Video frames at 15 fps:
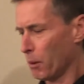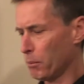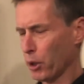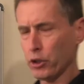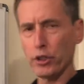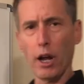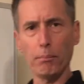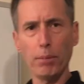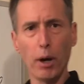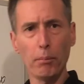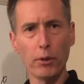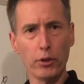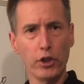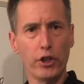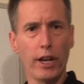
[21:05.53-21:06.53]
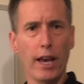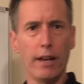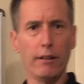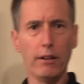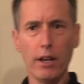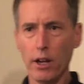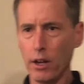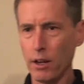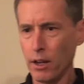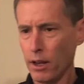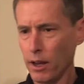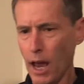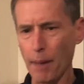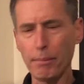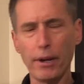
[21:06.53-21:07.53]
My book's not published yet.
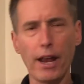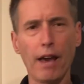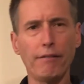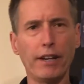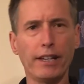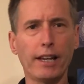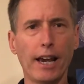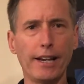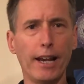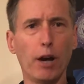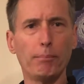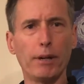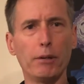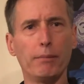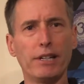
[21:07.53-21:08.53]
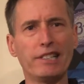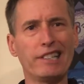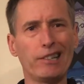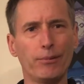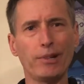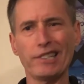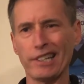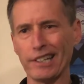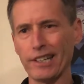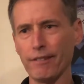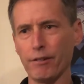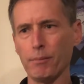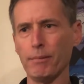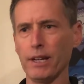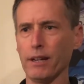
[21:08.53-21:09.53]
Happy to have any kind of help anybody's interested in
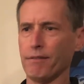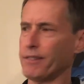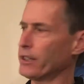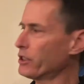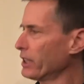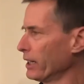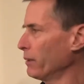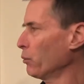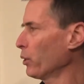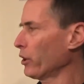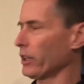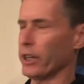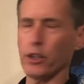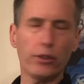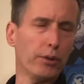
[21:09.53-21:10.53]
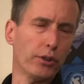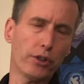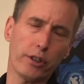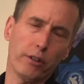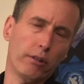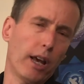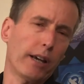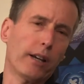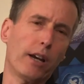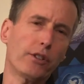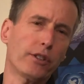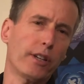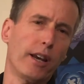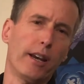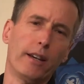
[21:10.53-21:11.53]
giving me. If this work interests you, like I
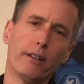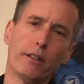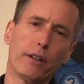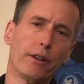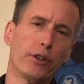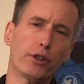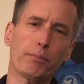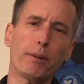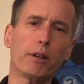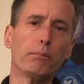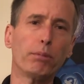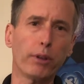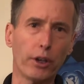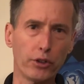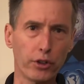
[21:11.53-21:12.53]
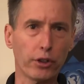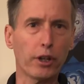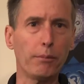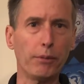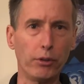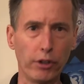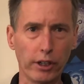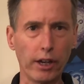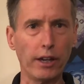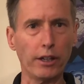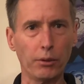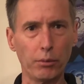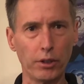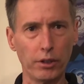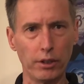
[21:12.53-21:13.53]
say, it's been a pleasure
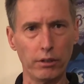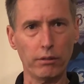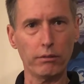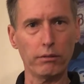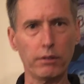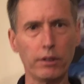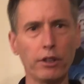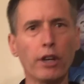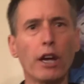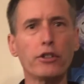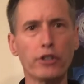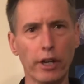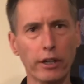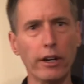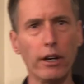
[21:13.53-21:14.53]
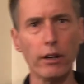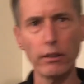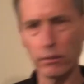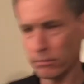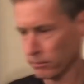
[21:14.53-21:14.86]
communicating with you. You guys take care.